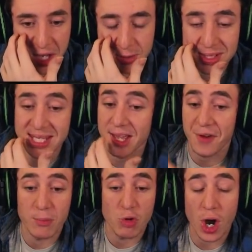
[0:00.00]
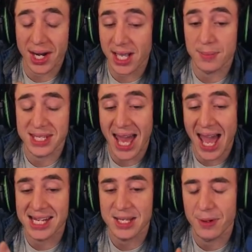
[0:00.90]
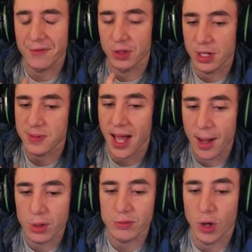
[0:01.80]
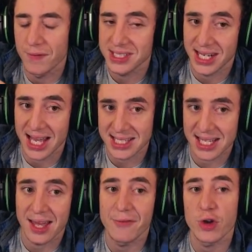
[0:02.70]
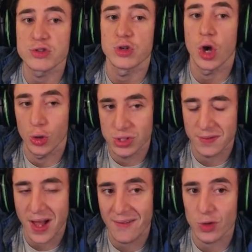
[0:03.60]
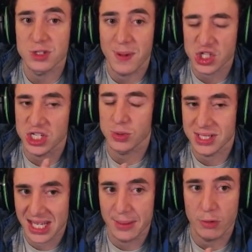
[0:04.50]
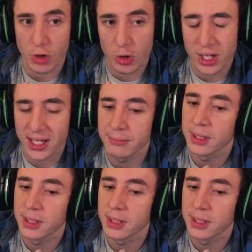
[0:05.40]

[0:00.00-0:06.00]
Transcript: We'll see if I'm wrong and it comes in handy, but for the most part, I would have gone for Tenacity. Get focused on your own survival, especially into a Dema Ronin.